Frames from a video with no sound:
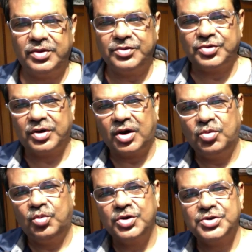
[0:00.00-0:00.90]
So Rahu
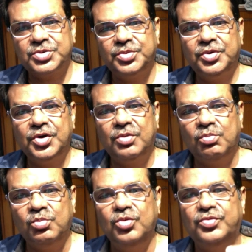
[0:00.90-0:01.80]
wants to
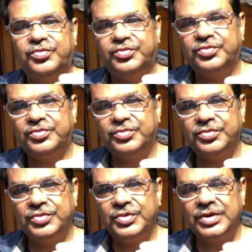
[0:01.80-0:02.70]
move.
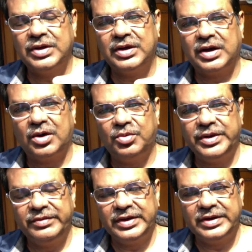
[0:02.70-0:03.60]
Rahu,
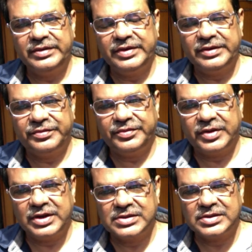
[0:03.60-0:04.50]
even if
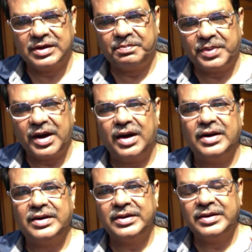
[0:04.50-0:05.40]
there is a
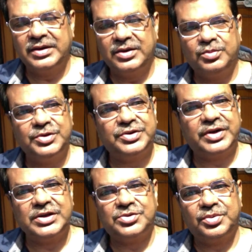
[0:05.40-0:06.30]
plant which
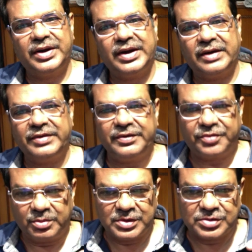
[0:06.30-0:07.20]
tries to get away
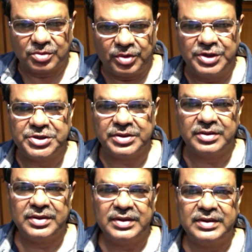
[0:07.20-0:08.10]
from its origin,
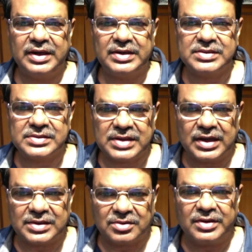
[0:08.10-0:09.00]
that has
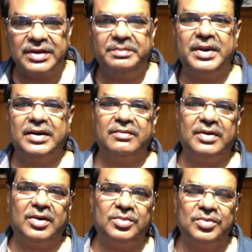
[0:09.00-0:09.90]
got the impact of
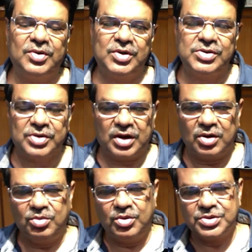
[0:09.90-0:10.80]
Rahu. So
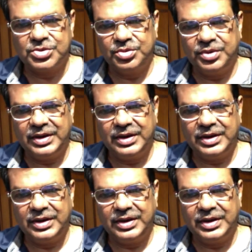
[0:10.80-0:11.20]
Rahu wants to